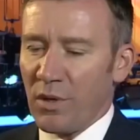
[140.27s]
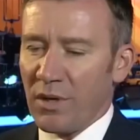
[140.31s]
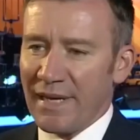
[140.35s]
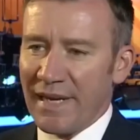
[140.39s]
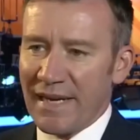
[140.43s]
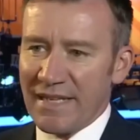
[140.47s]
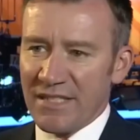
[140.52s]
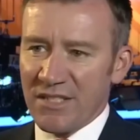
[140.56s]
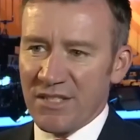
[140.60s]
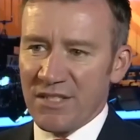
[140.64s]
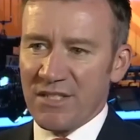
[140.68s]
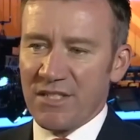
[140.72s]

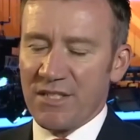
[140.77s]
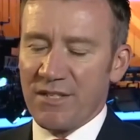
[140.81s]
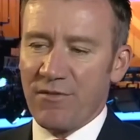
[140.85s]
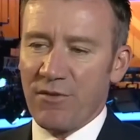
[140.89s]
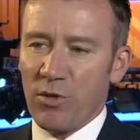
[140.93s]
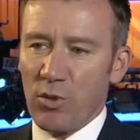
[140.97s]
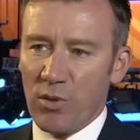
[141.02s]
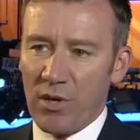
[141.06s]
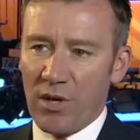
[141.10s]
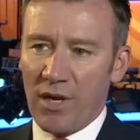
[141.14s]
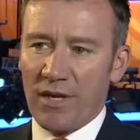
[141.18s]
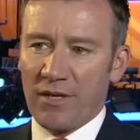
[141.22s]
What lessons
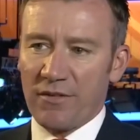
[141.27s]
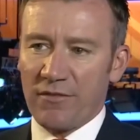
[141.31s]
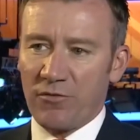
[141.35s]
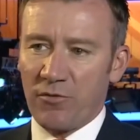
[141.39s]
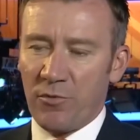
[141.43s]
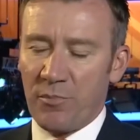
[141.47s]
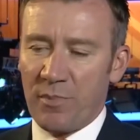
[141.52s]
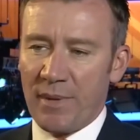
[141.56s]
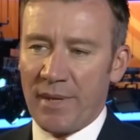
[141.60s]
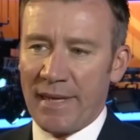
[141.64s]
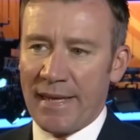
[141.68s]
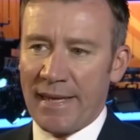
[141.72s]
have you learned
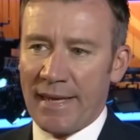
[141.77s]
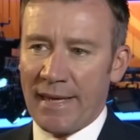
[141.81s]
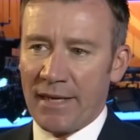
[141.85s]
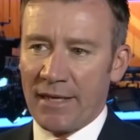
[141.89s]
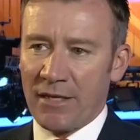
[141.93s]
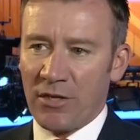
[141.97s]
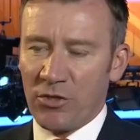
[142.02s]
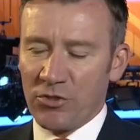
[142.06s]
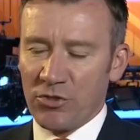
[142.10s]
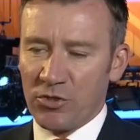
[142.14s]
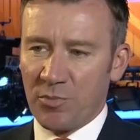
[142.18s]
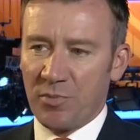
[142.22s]
from
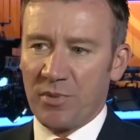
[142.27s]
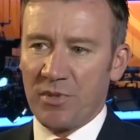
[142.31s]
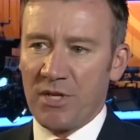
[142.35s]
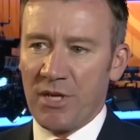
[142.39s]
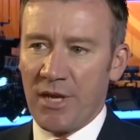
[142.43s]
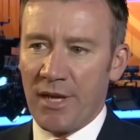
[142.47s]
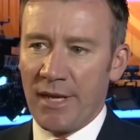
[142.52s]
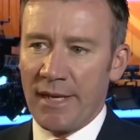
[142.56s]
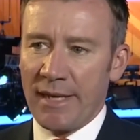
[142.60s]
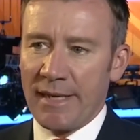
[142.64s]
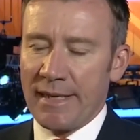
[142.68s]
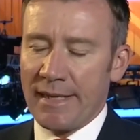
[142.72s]
being an
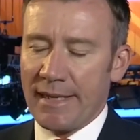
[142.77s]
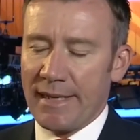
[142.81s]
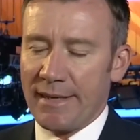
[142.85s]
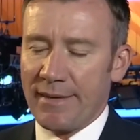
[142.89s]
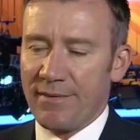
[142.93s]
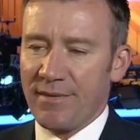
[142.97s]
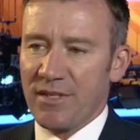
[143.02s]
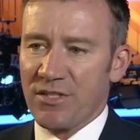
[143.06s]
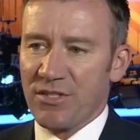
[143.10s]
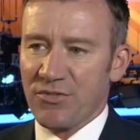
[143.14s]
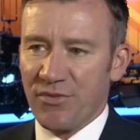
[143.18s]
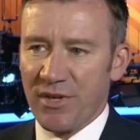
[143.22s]
entrepreneur
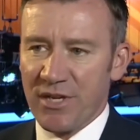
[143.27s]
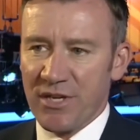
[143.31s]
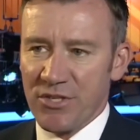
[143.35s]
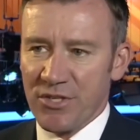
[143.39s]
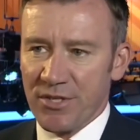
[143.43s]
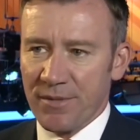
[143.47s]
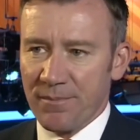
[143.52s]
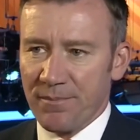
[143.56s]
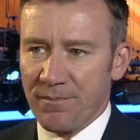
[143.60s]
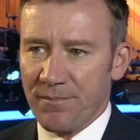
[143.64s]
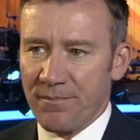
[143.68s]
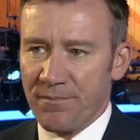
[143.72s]
in this
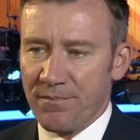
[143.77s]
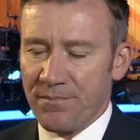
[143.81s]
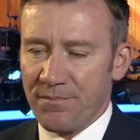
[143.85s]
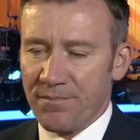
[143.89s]
region?